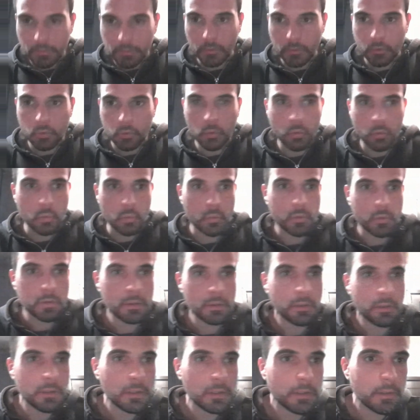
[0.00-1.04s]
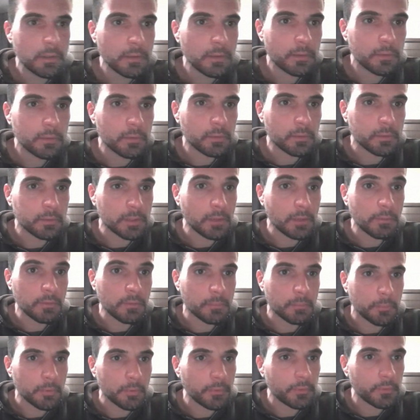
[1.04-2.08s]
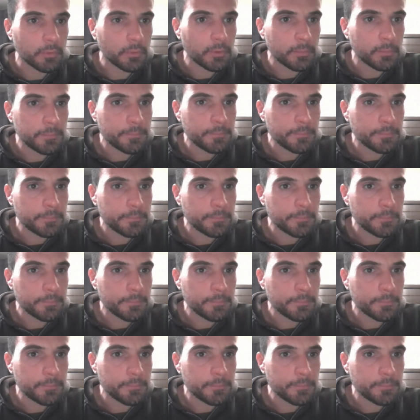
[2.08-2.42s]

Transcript: 2. So there is a monster.